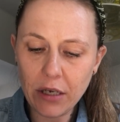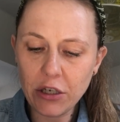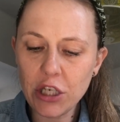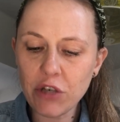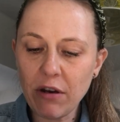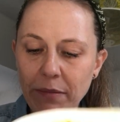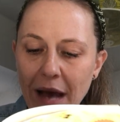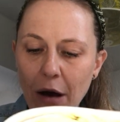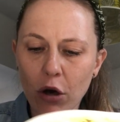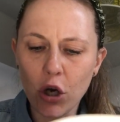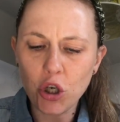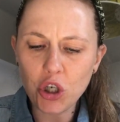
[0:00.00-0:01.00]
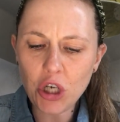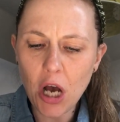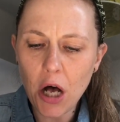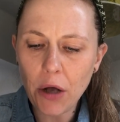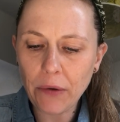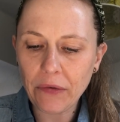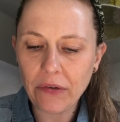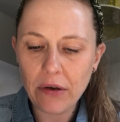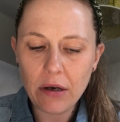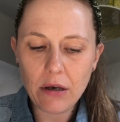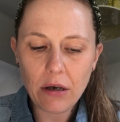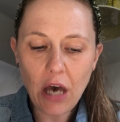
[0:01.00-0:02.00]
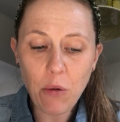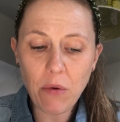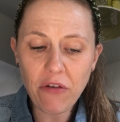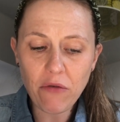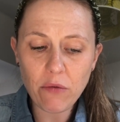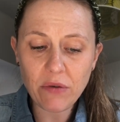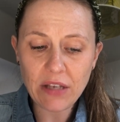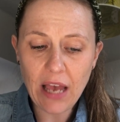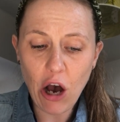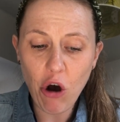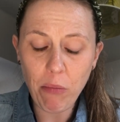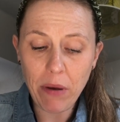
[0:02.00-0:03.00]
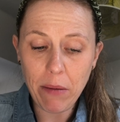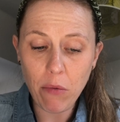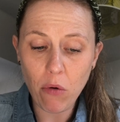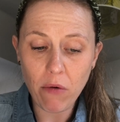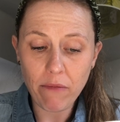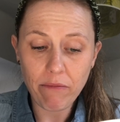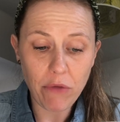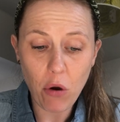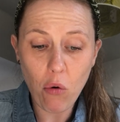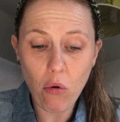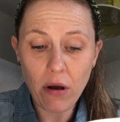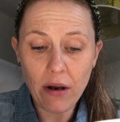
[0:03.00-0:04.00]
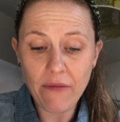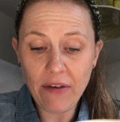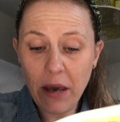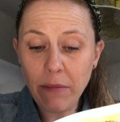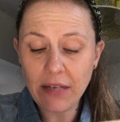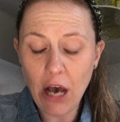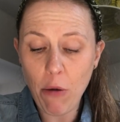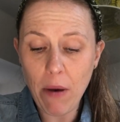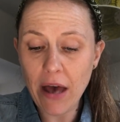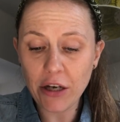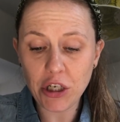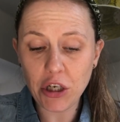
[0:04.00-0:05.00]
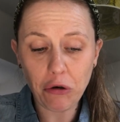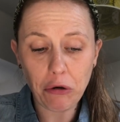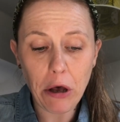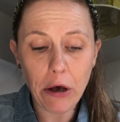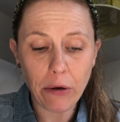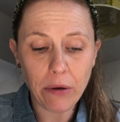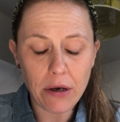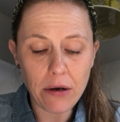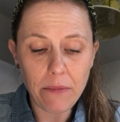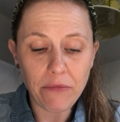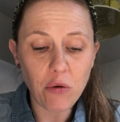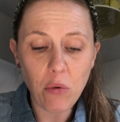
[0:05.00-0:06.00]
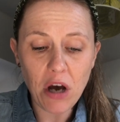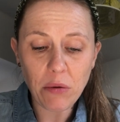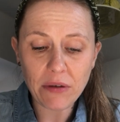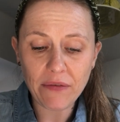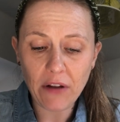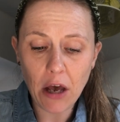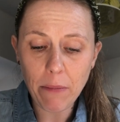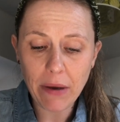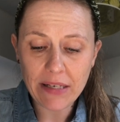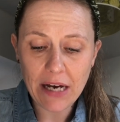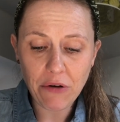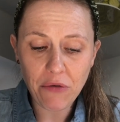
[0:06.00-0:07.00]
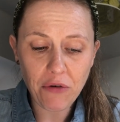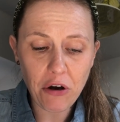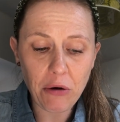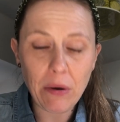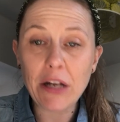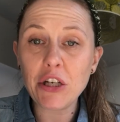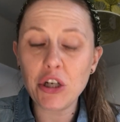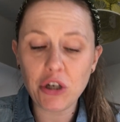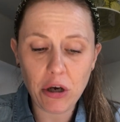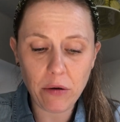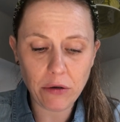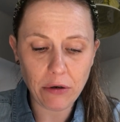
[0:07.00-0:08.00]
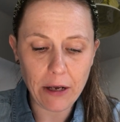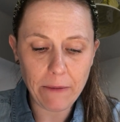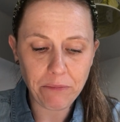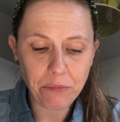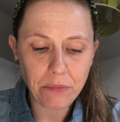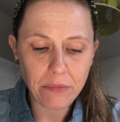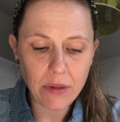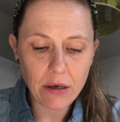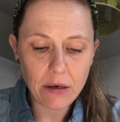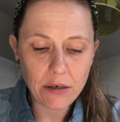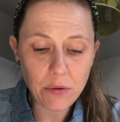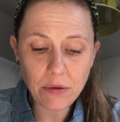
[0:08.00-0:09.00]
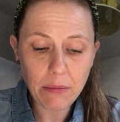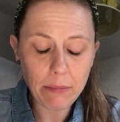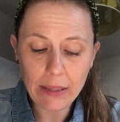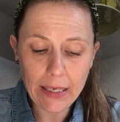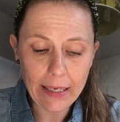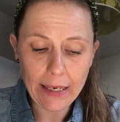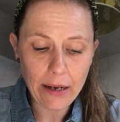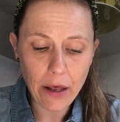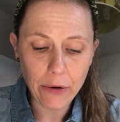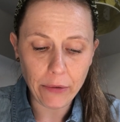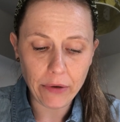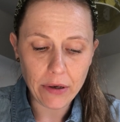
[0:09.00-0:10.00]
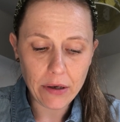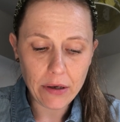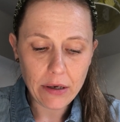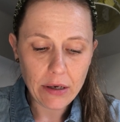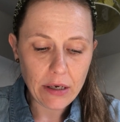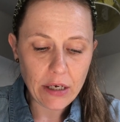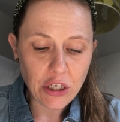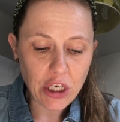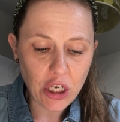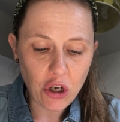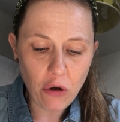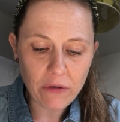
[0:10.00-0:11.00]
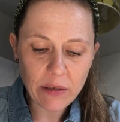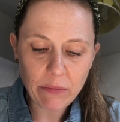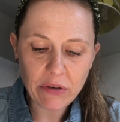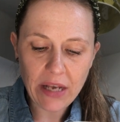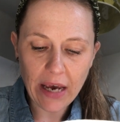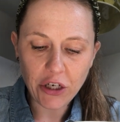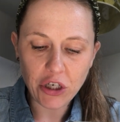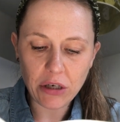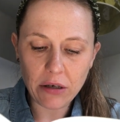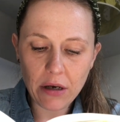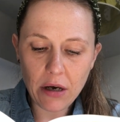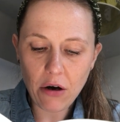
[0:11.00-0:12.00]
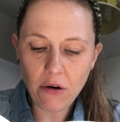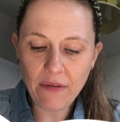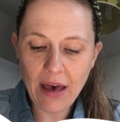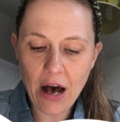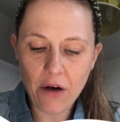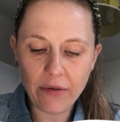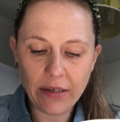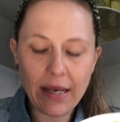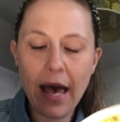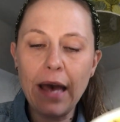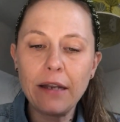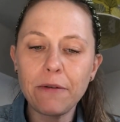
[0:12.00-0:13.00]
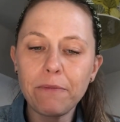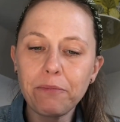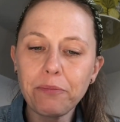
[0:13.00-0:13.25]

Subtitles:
She screamed out, "Charles!" And whether it was to help him or for him to help her, she did not know. The word was flung back down her throat, and she choked on it. She was completely alone. She had lost the protection of Calvin's hand.